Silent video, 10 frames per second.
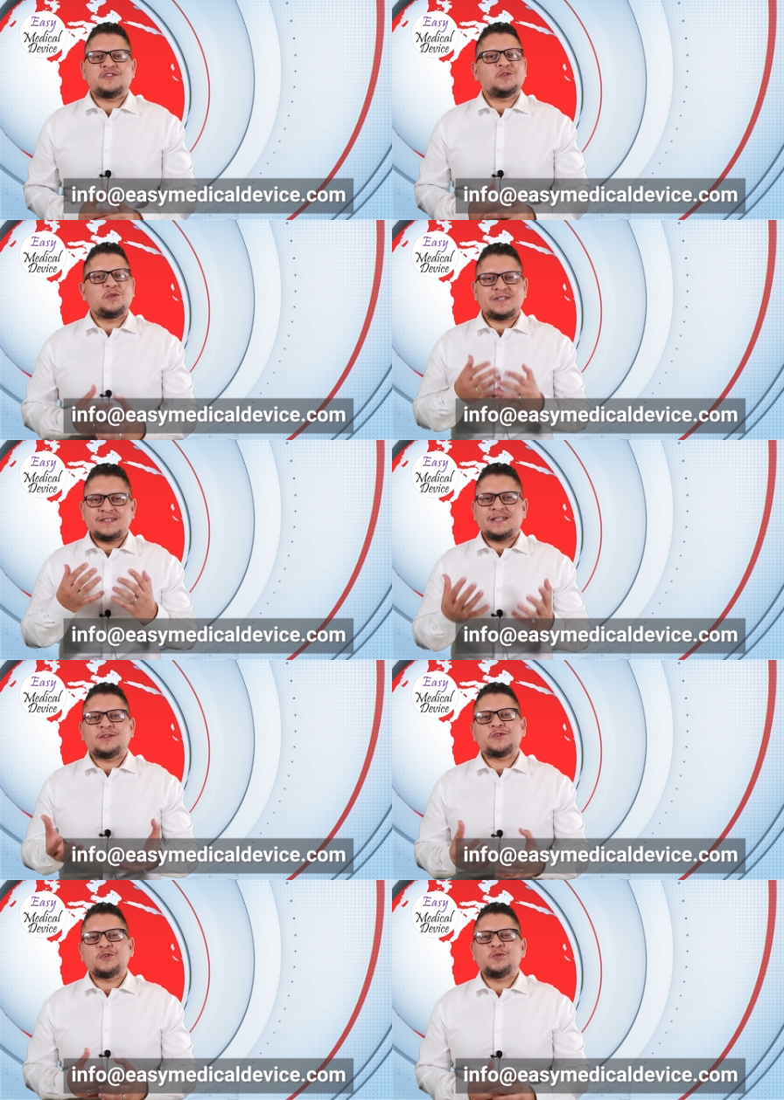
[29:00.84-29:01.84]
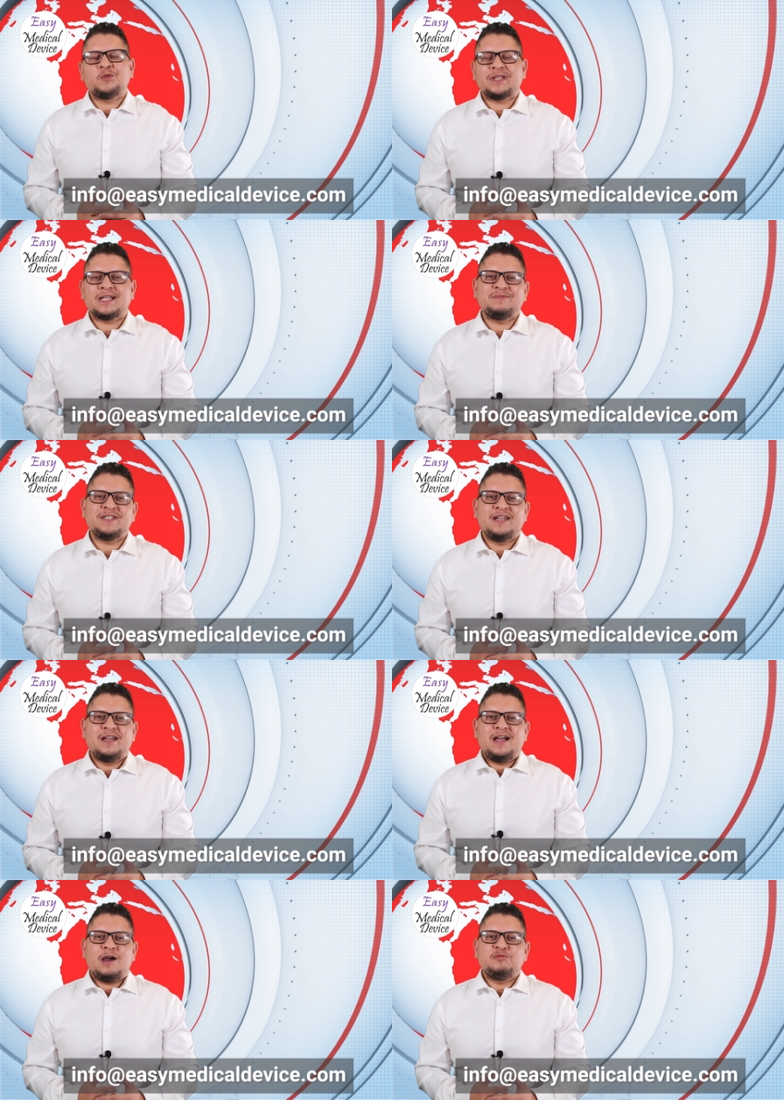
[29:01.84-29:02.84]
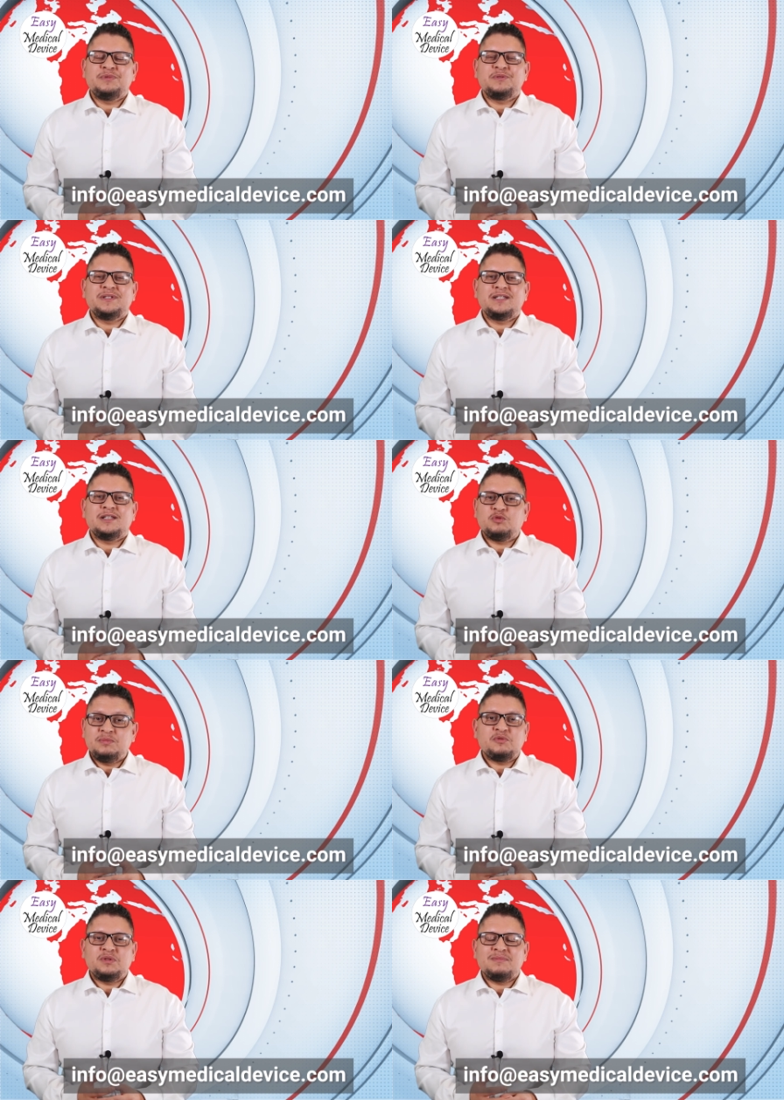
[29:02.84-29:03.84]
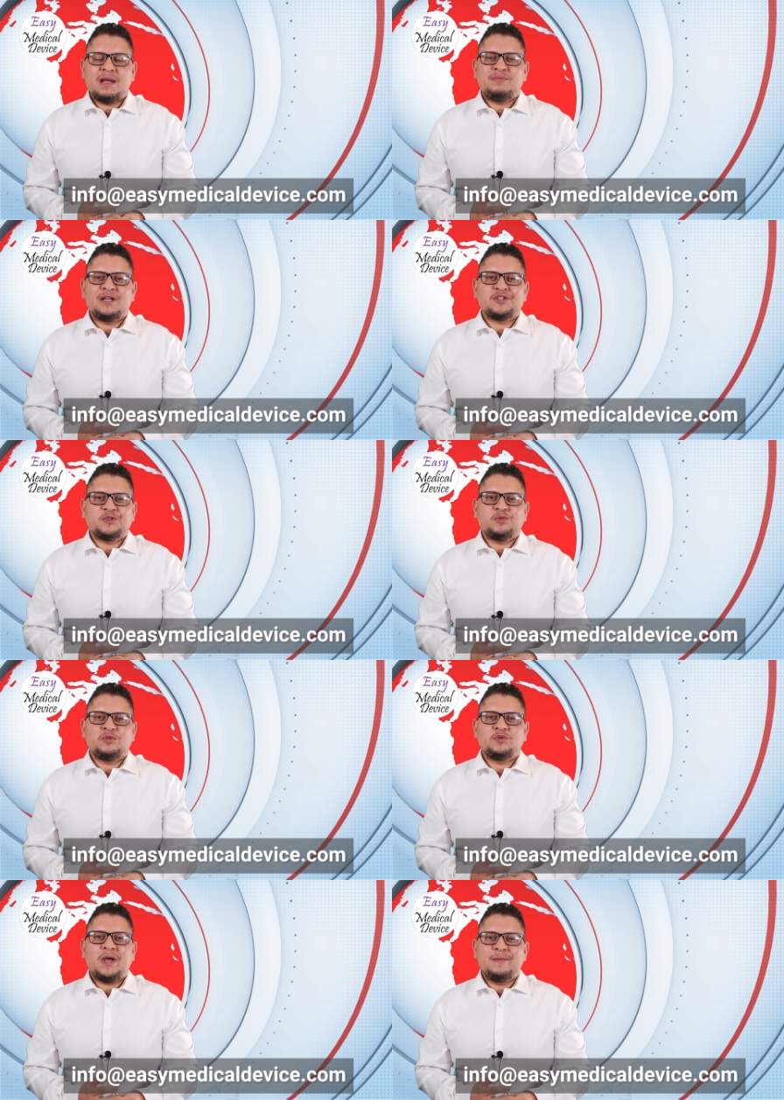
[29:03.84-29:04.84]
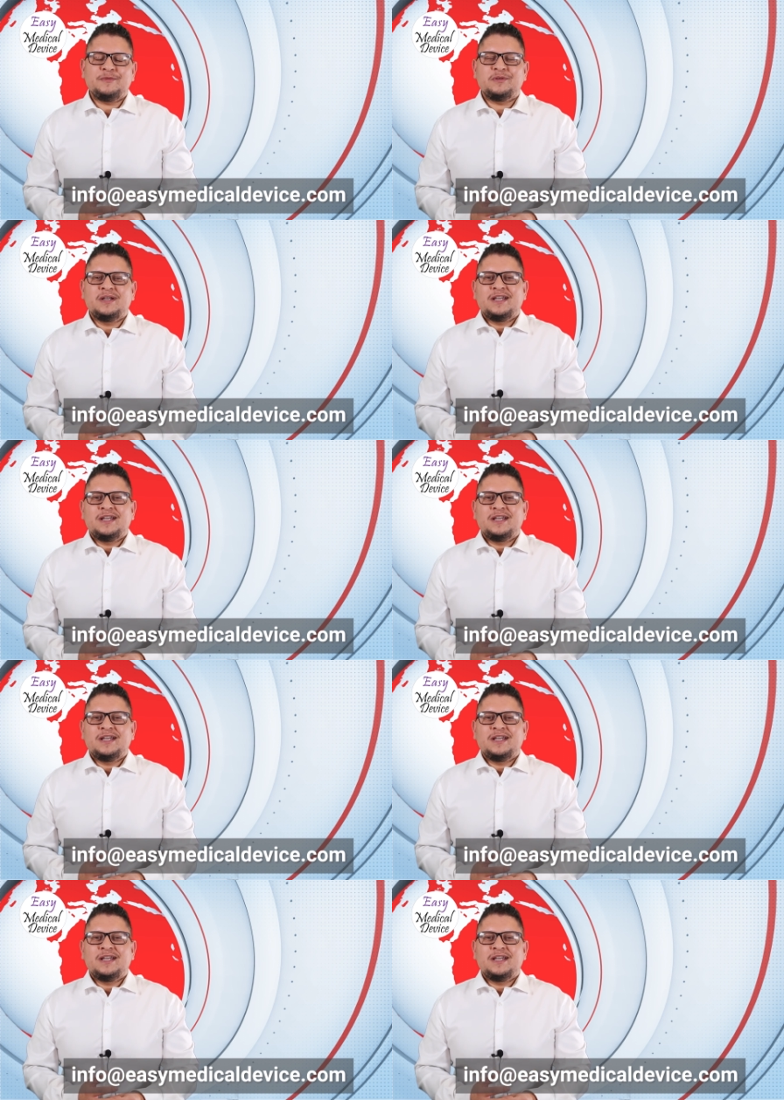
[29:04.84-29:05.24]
so don't hesitate also to contact me. I would be really, it would be really my pleasure to, to help you.